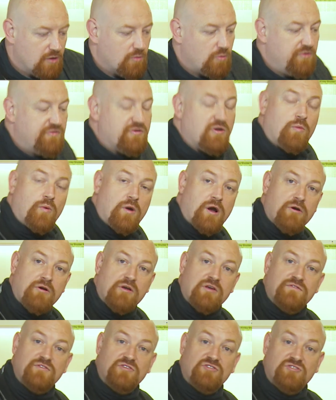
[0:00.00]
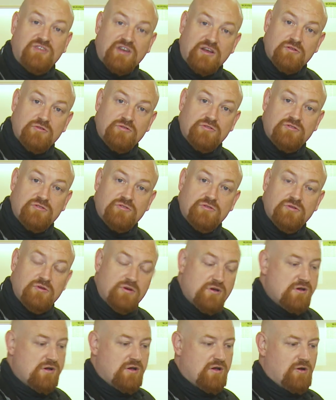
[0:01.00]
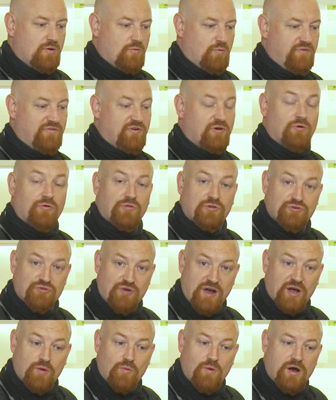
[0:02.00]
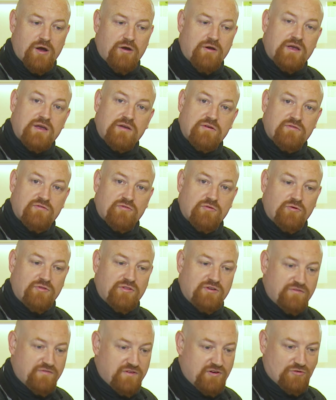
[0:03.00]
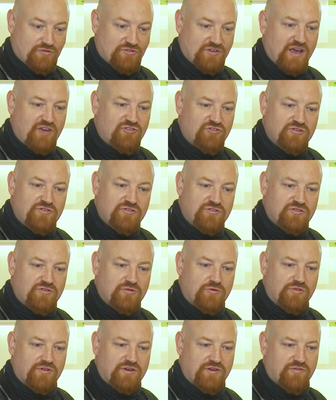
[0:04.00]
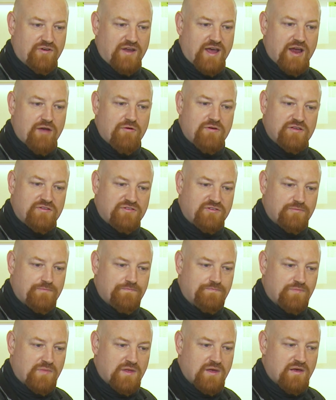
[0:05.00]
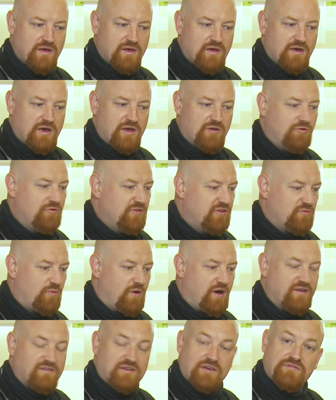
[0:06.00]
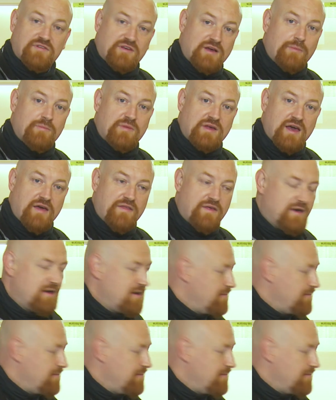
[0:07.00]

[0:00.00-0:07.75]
We've got wiring for signals, we've got all the track wiring for all the individual sections, all the different areas, and all these wires have to come together